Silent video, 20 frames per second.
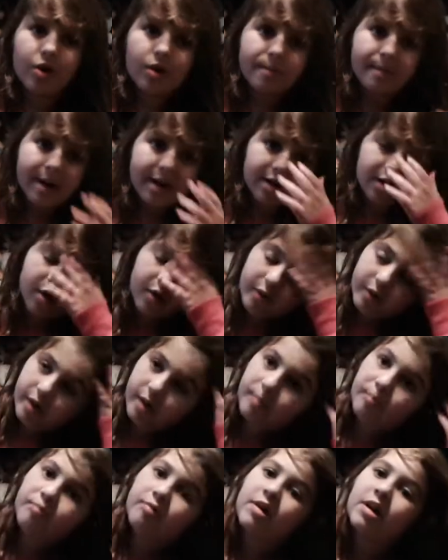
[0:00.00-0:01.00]
you might not
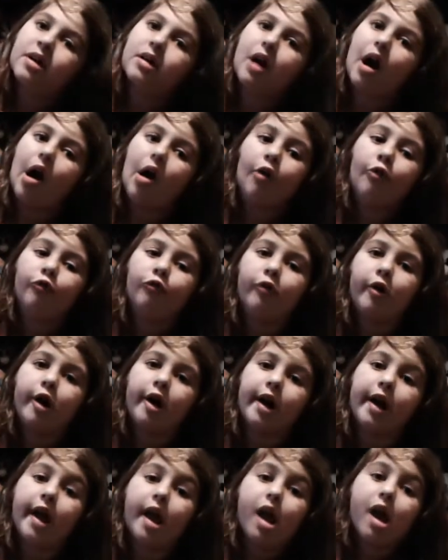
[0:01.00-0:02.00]
want to bring a
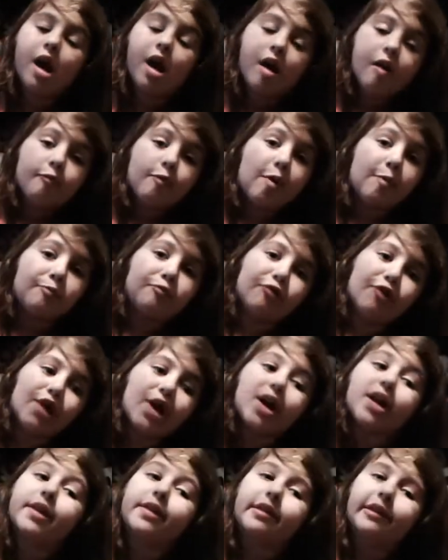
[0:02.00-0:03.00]
lot, but bring
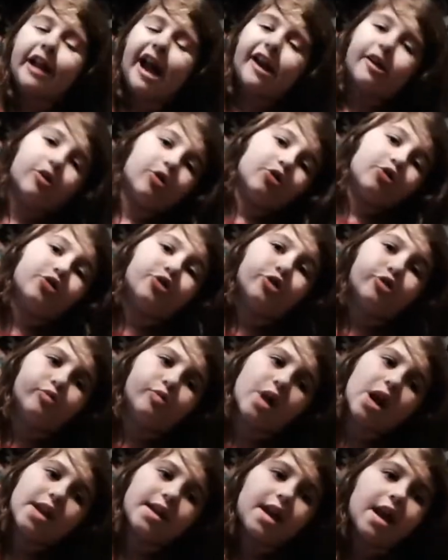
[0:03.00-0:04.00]
a snack or
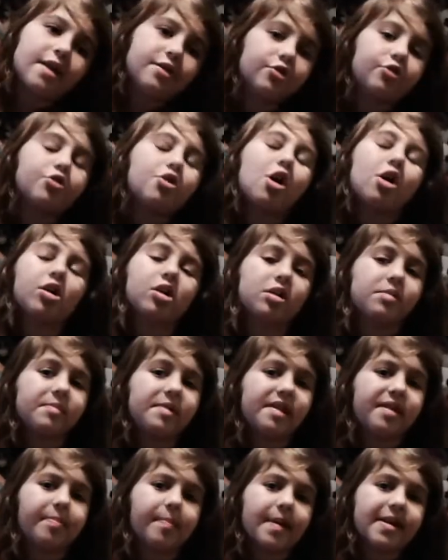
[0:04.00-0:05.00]
two, and then you're not going to
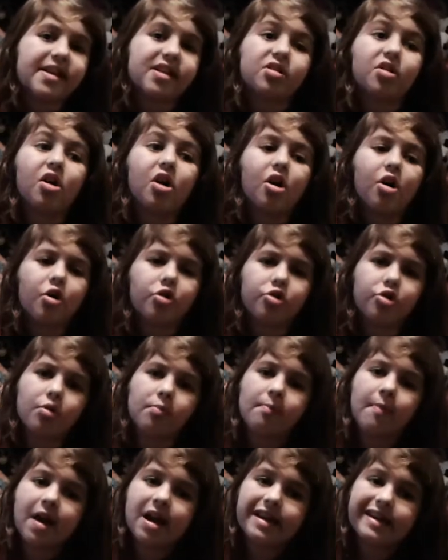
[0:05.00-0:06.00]
be spending all your
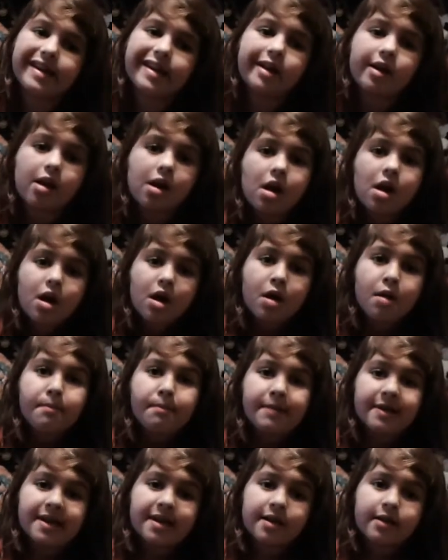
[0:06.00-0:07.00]
money,
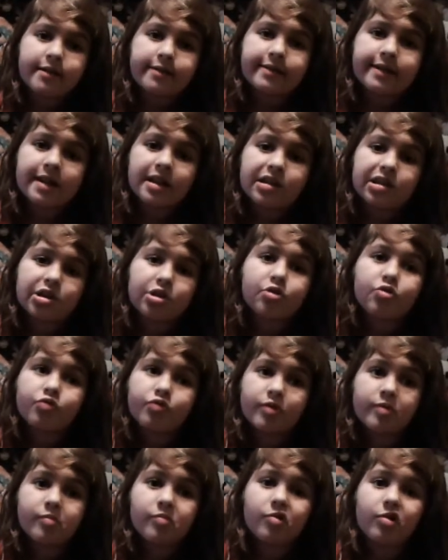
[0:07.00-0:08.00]
because things are
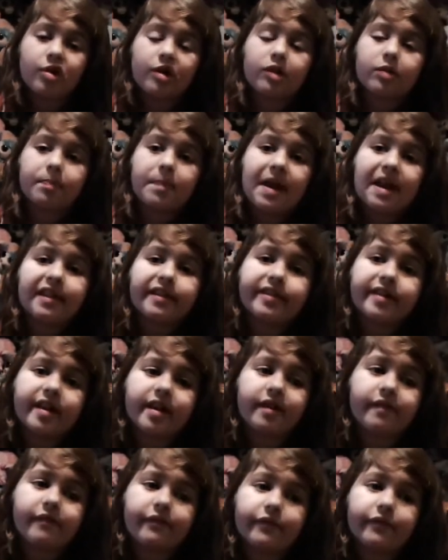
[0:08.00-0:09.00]
usually more
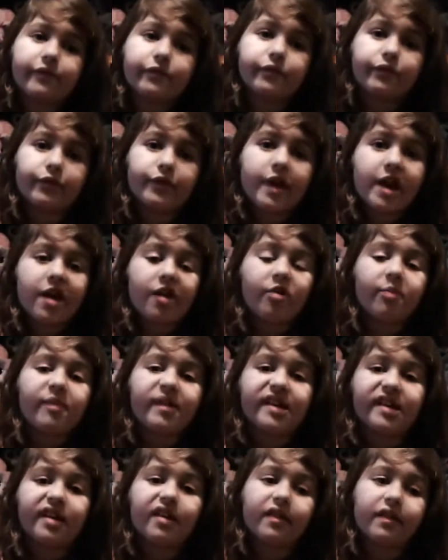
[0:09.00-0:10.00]
expensive there,
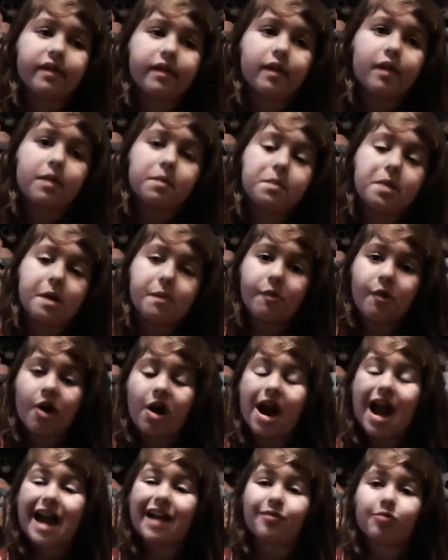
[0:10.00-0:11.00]
because people
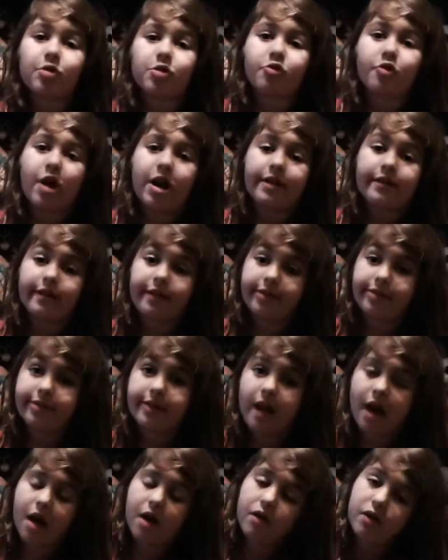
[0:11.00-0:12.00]
are actually trying to
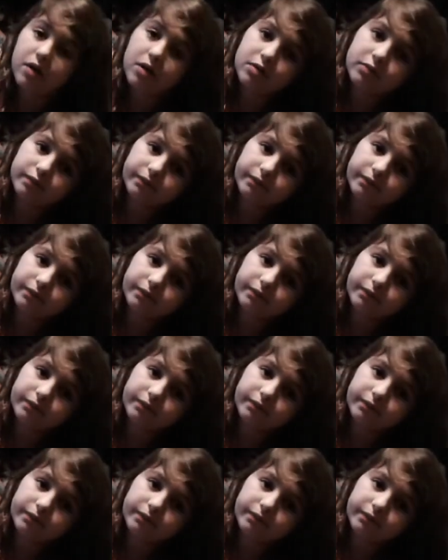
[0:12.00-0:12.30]
sell.